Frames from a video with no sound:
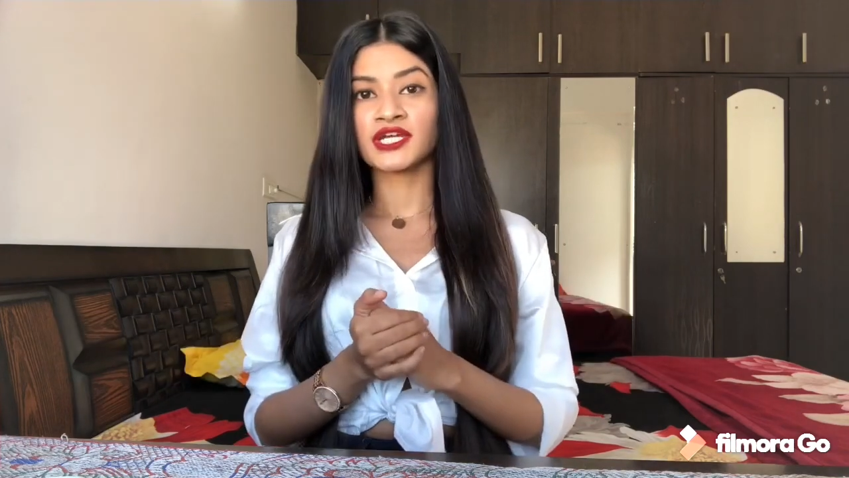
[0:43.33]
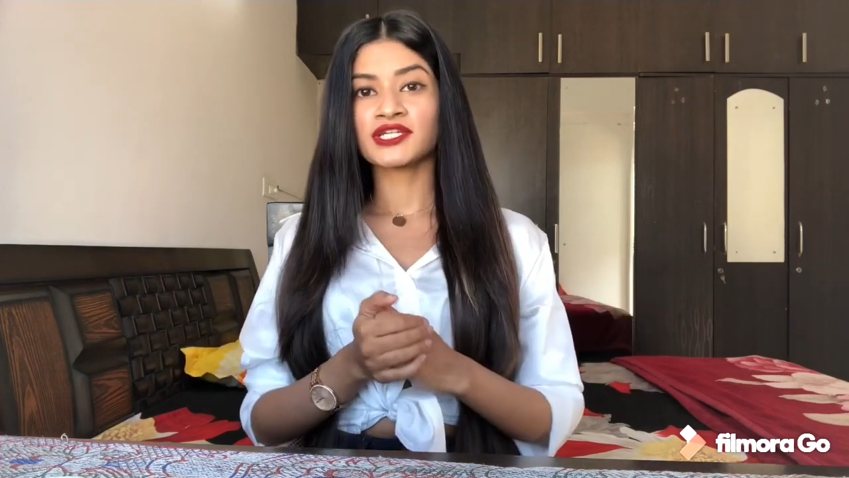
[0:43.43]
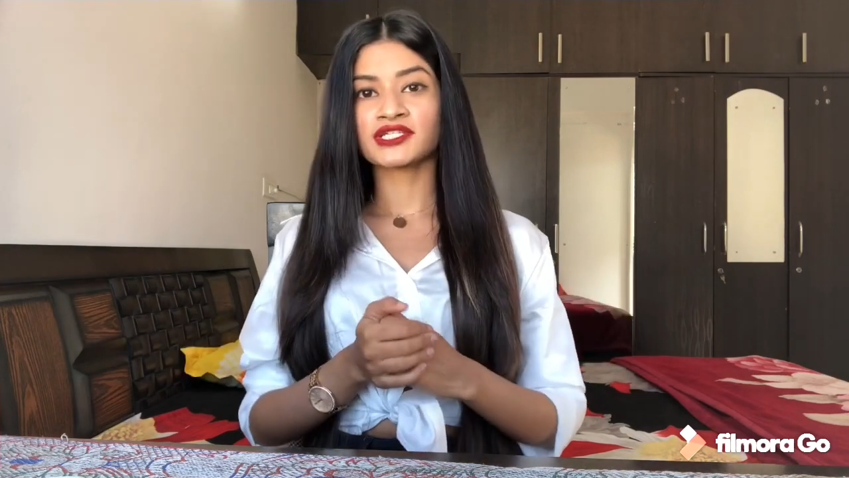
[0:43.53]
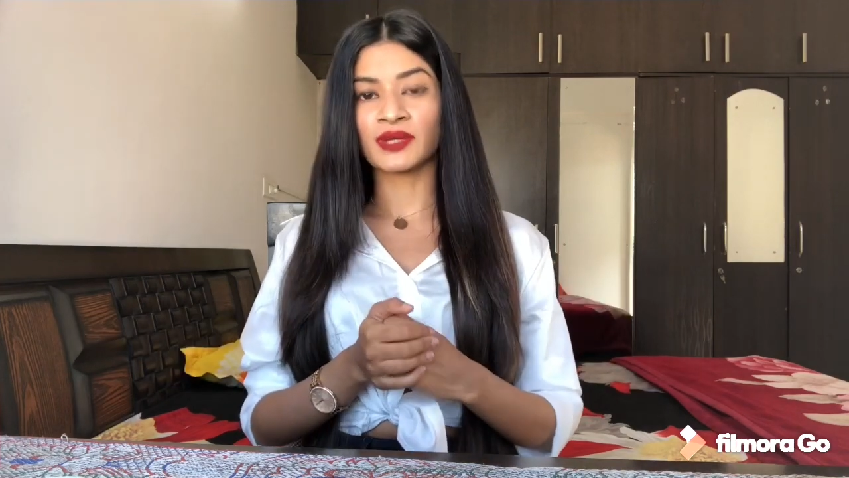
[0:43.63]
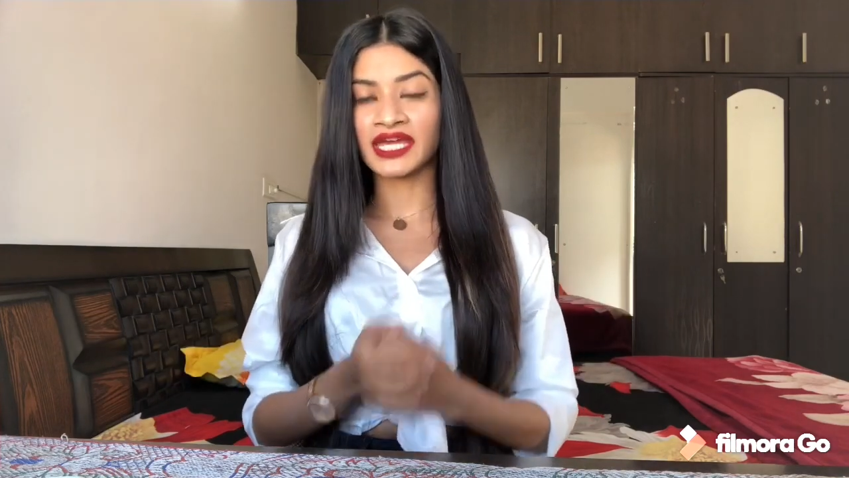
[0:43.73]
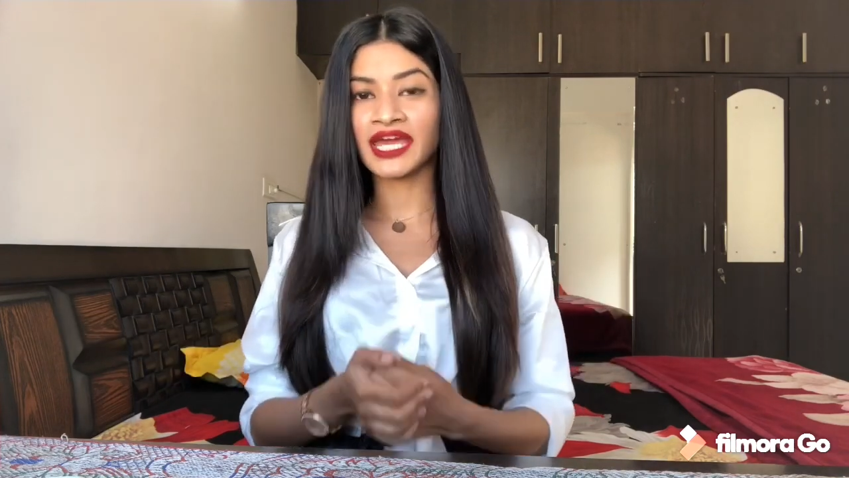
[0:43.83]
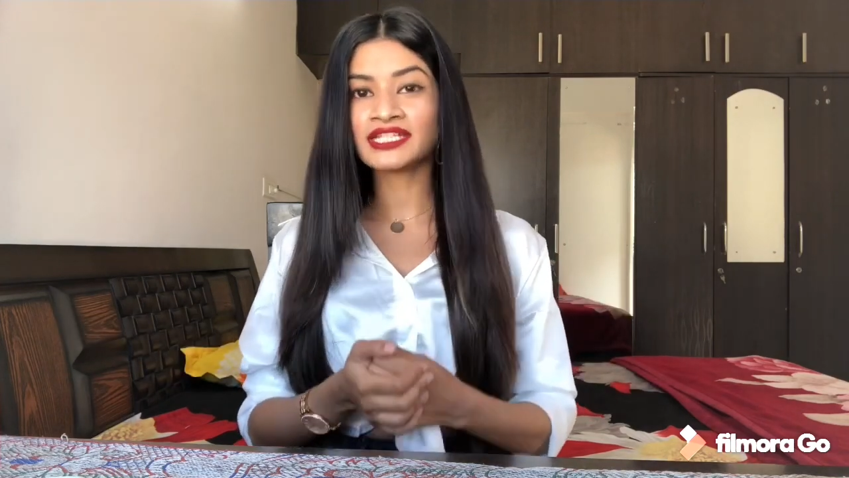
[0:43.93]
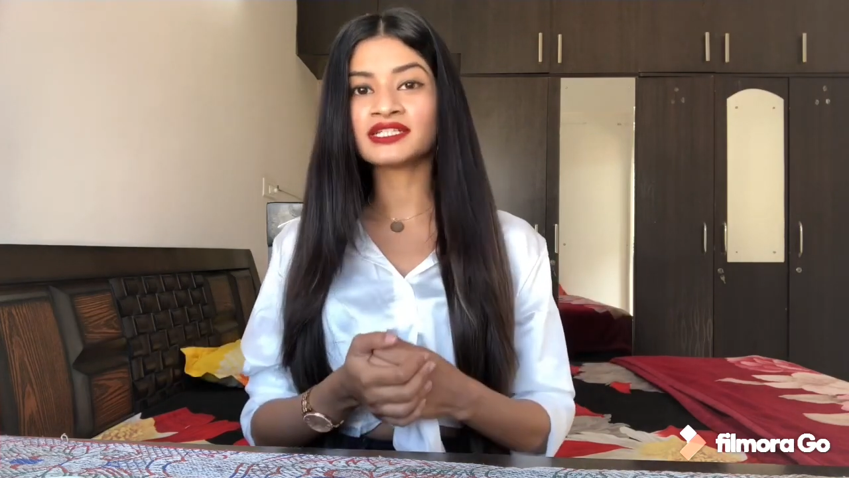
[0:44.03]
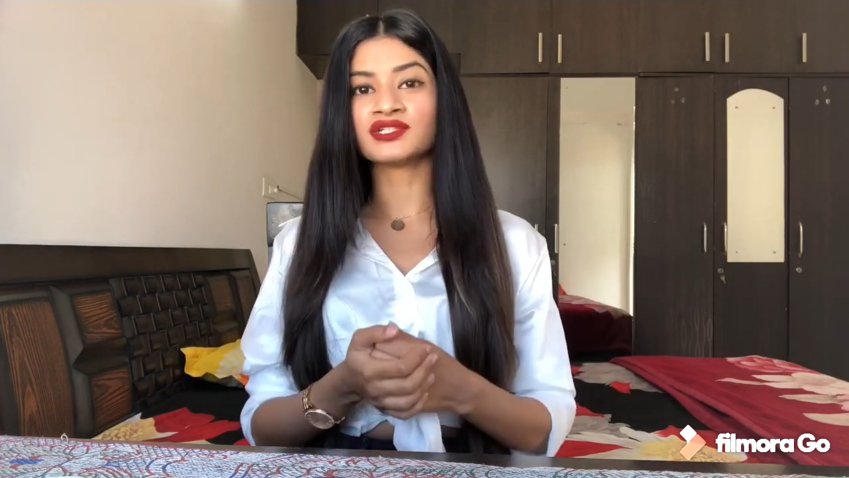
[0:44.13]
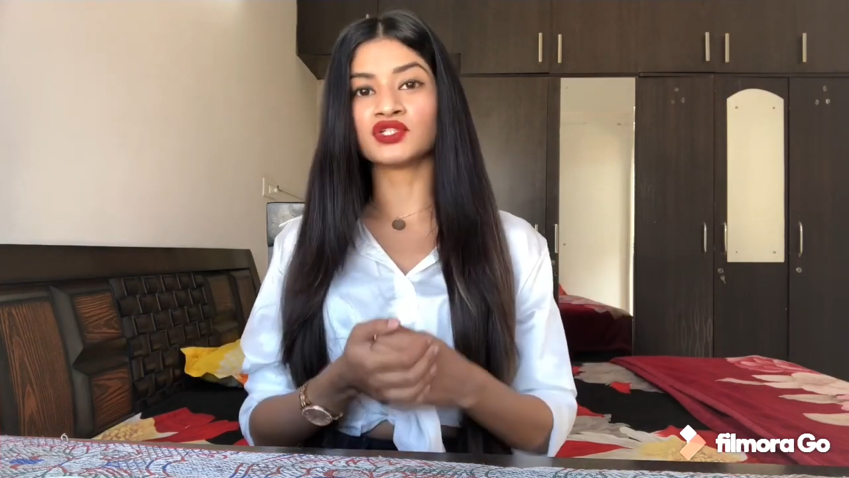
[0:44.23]
So
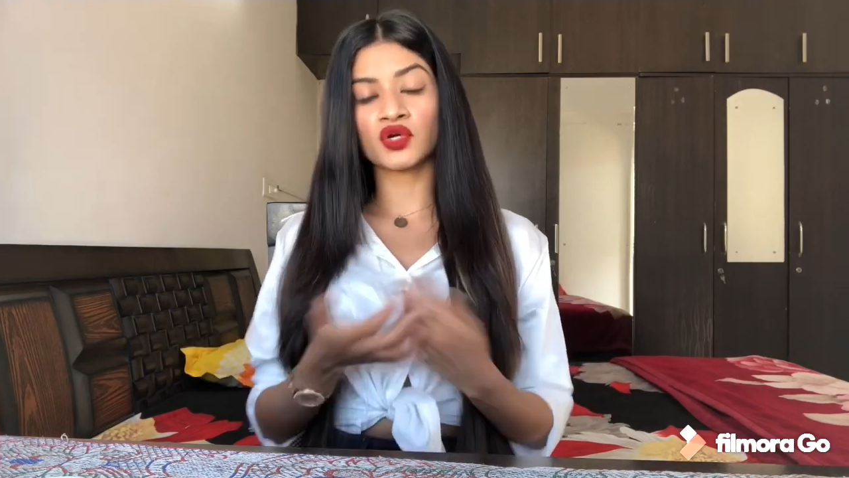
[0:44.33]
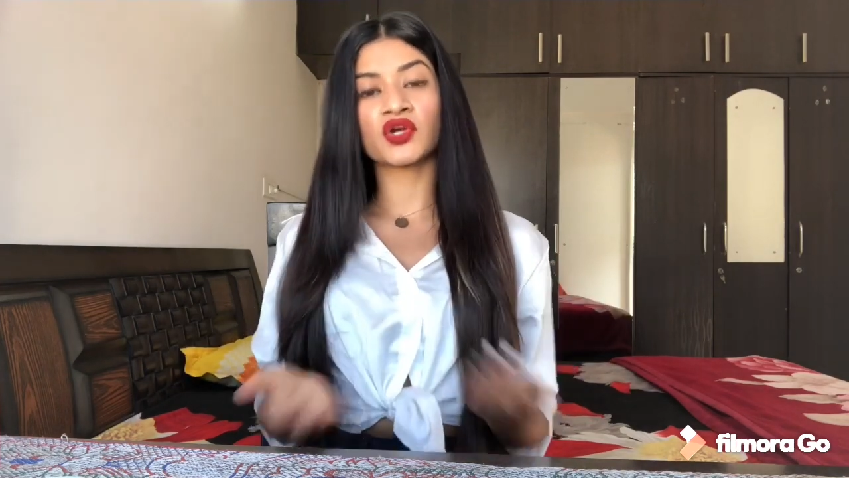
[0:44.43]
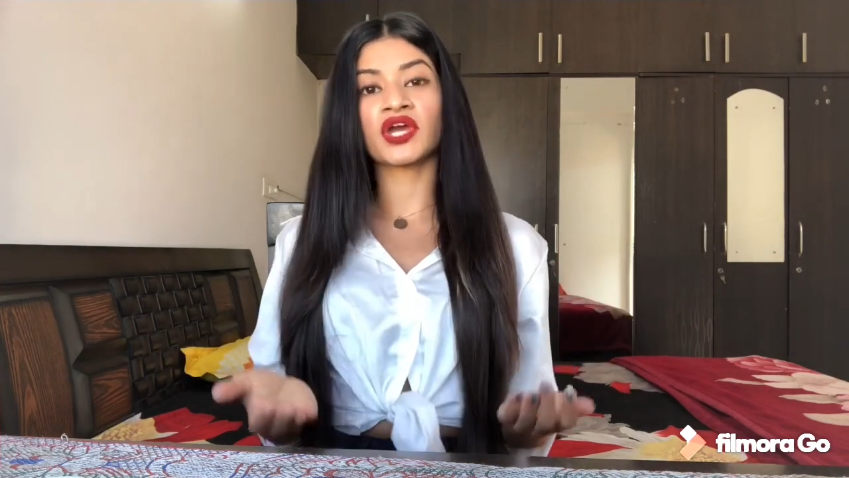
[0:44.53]
again, know your